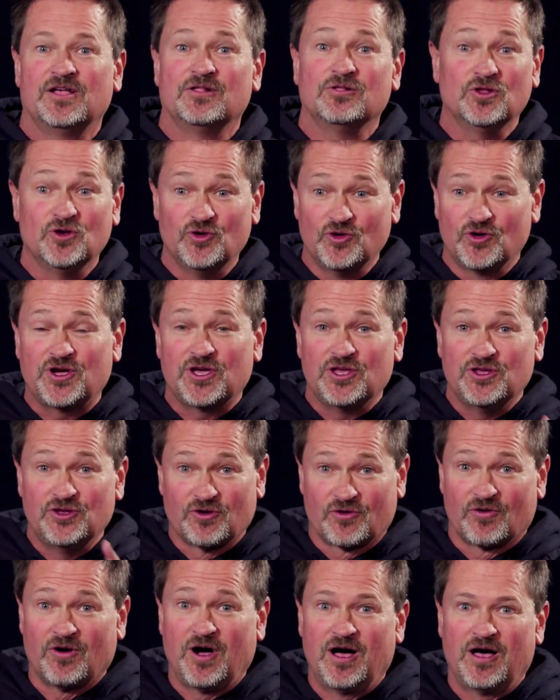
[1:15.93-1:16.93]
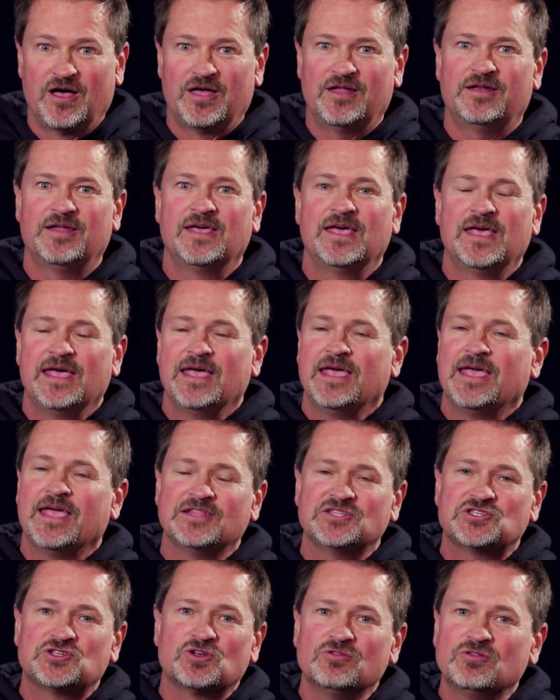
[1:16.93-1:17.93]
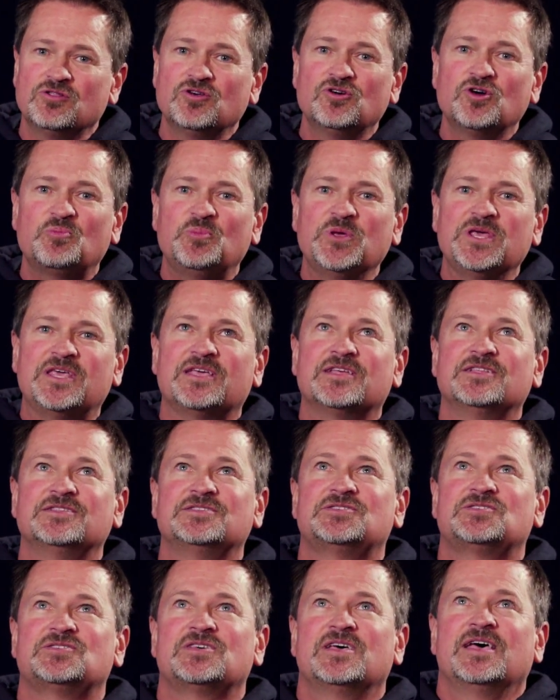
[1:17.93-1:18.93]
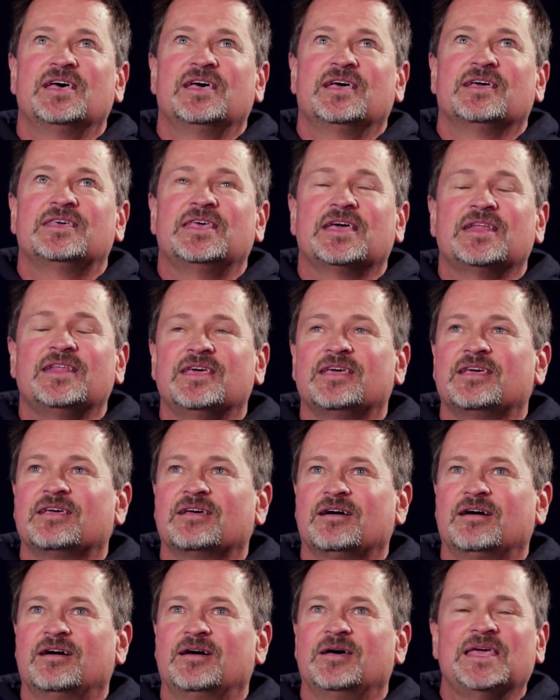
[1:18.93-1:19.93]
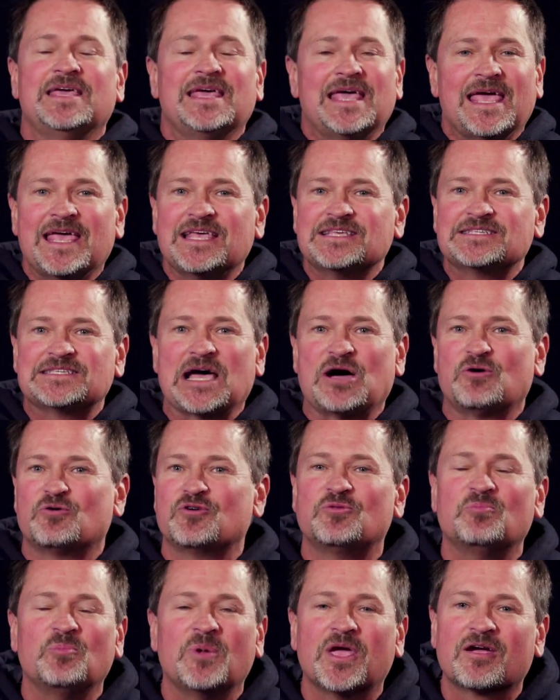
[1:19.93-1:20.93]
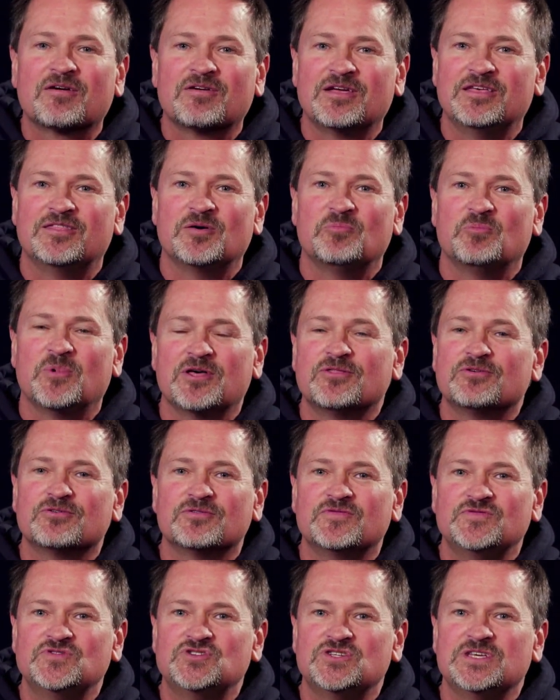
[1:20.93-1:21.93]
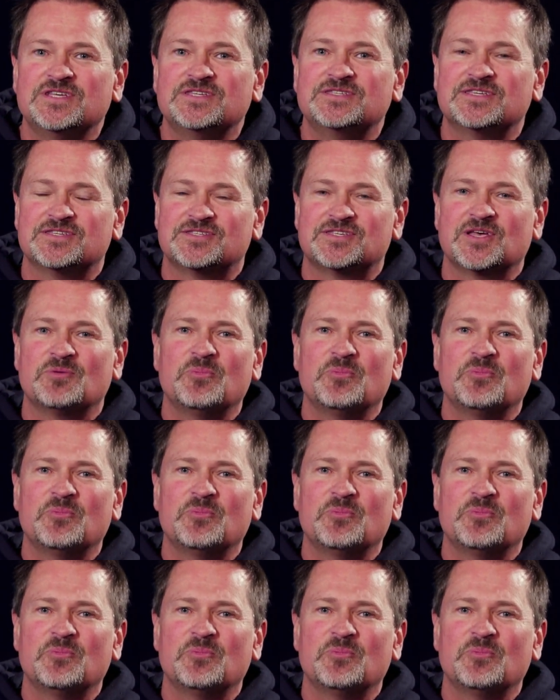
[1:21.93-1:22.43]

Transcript: Luke, you're on. And so Luke begins he hangs out with Mary, the mother of Jesus.